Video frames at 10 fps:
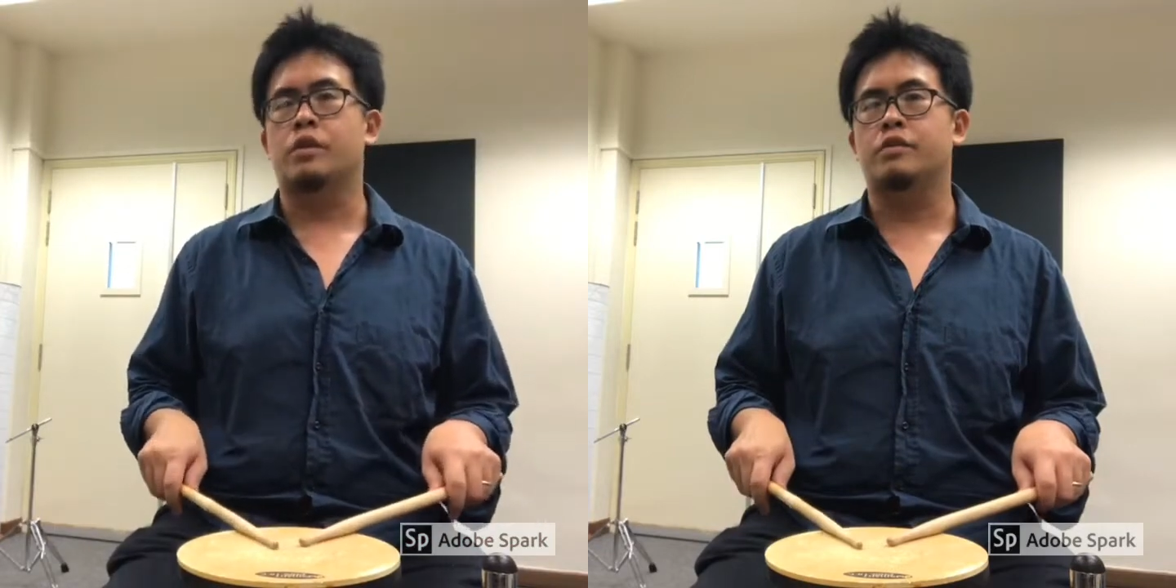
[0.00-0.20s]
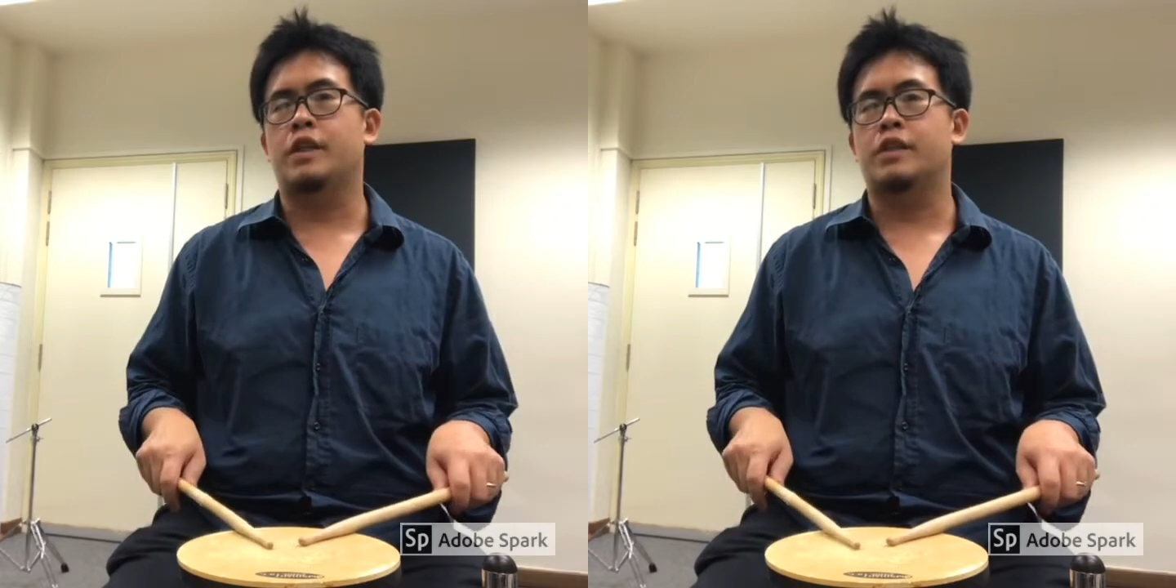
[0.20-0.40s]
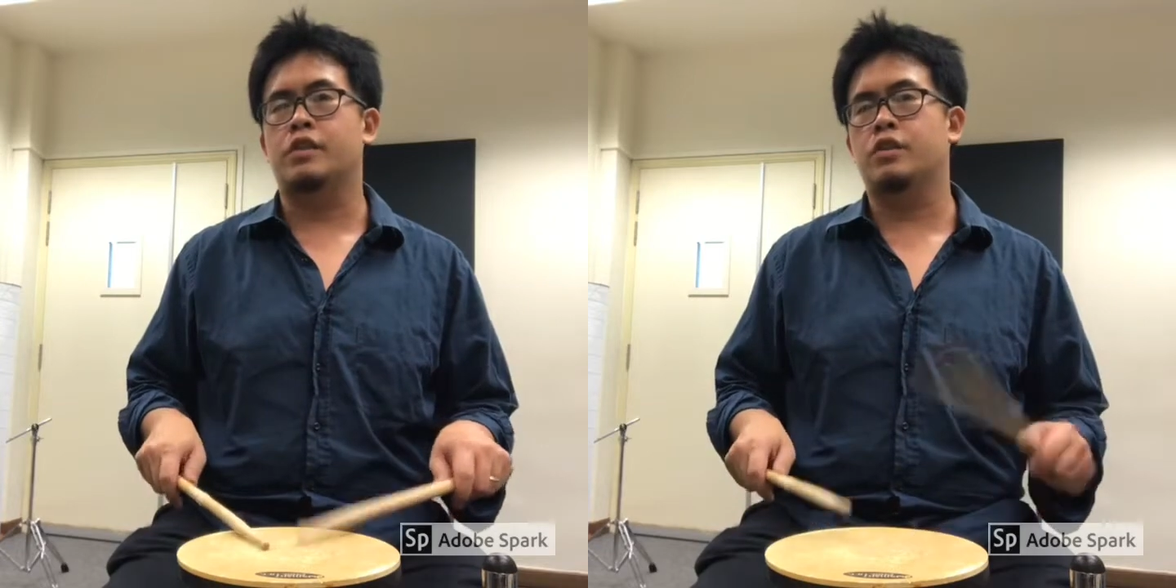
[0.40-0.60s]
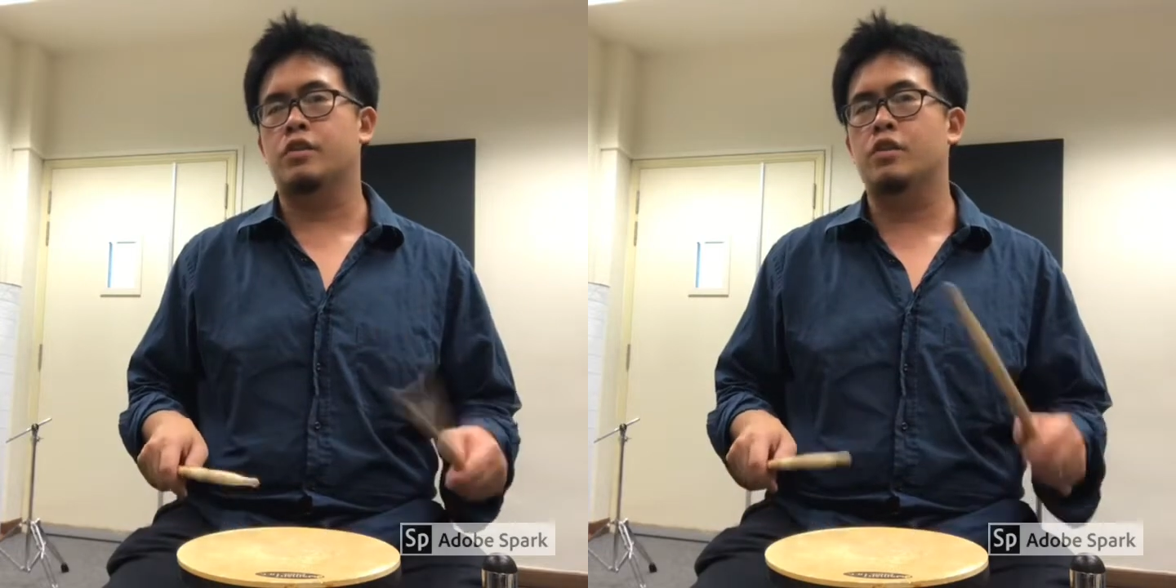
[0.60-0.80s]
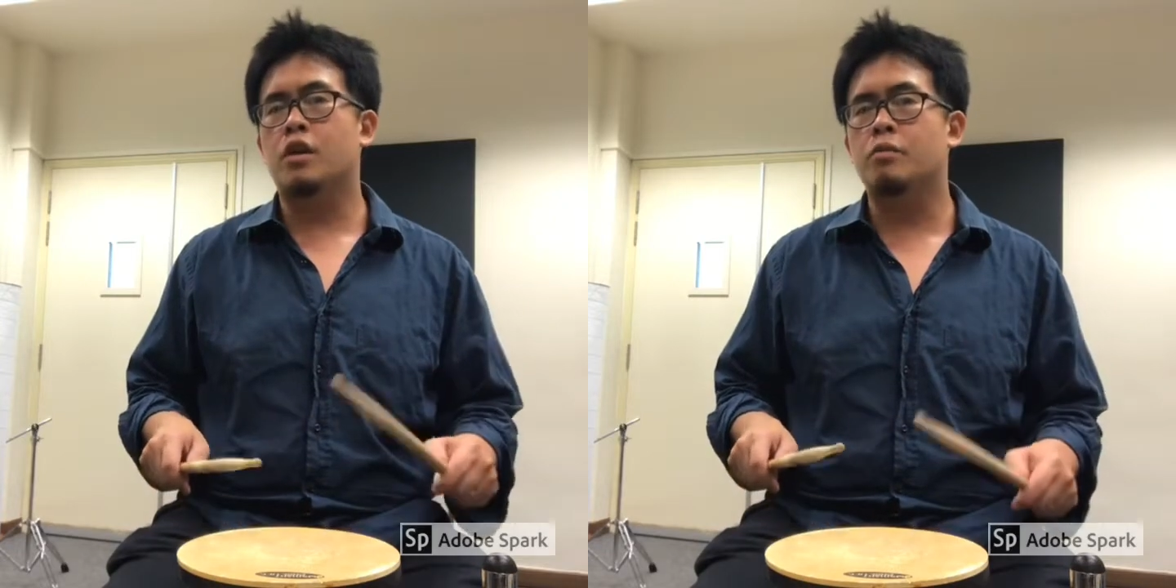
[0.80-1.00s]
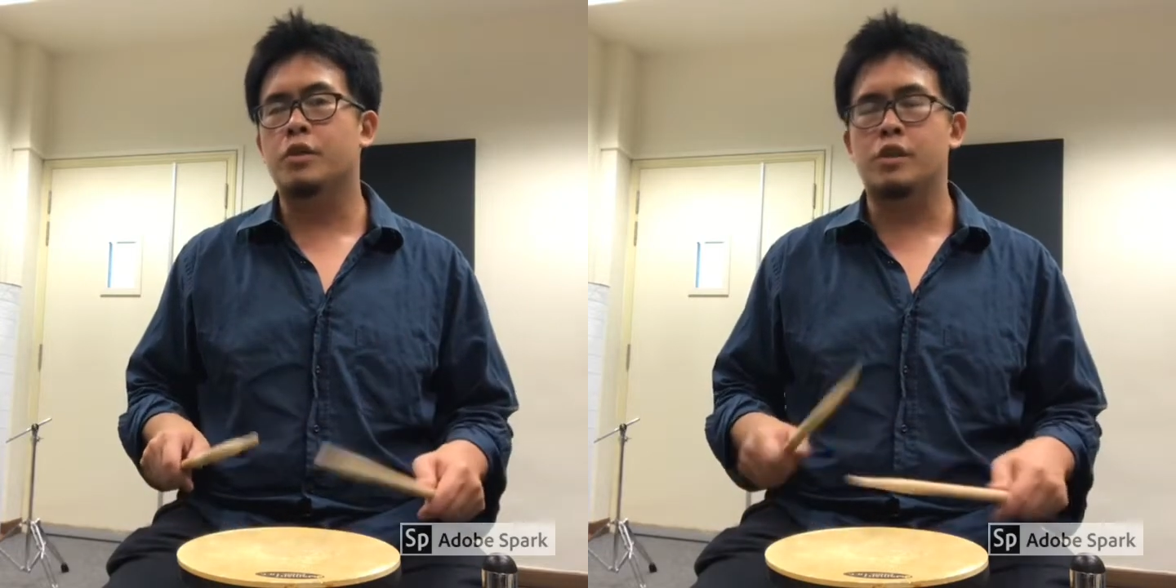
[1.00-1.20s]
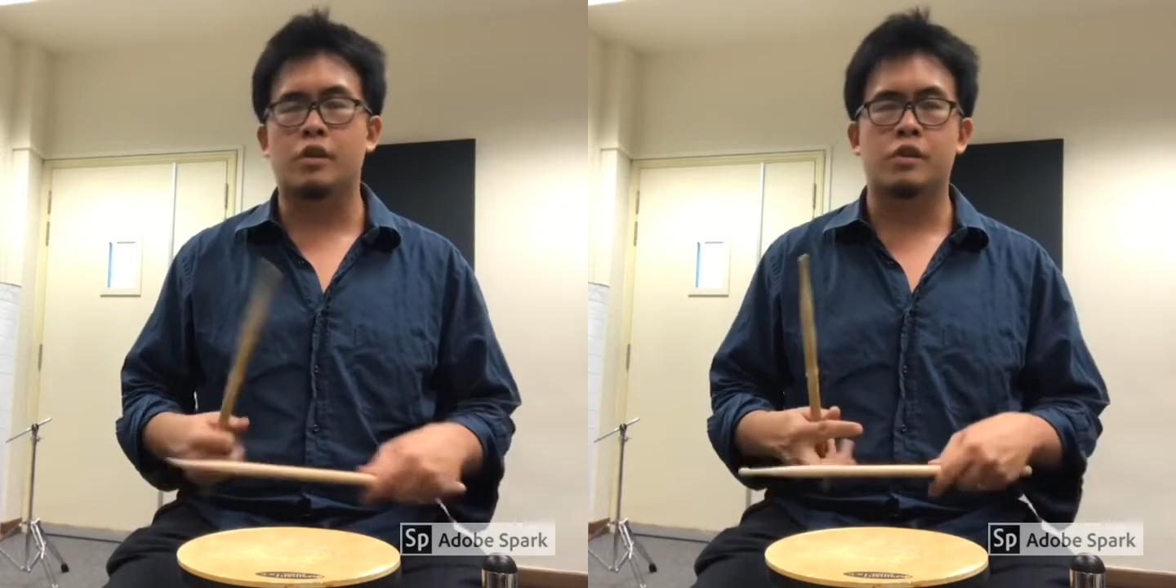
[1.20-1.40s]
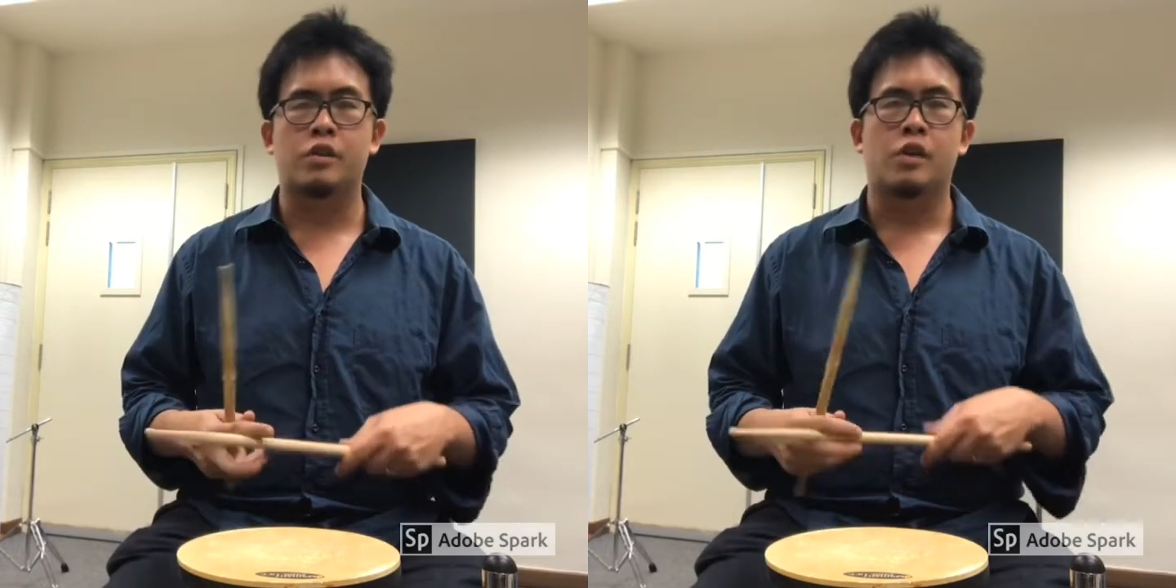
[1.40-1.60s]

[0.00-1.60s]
And it's not because my